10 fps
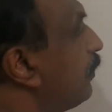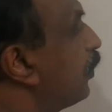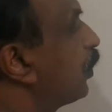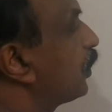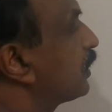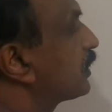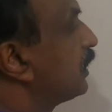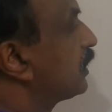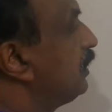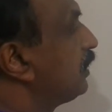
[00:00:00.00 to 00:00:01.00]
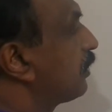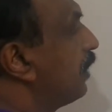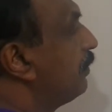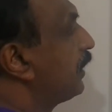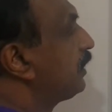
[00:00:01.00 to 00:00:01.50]
point on the circle.
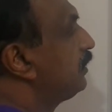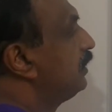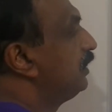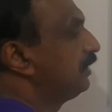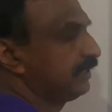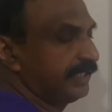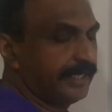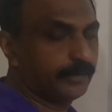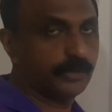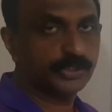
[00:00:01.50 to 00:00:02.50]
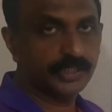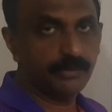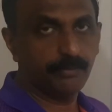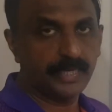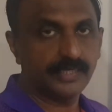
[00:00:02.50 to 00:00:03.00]
Remember,
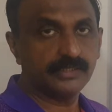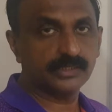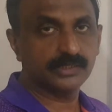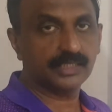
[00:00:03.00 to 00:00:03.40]
equation means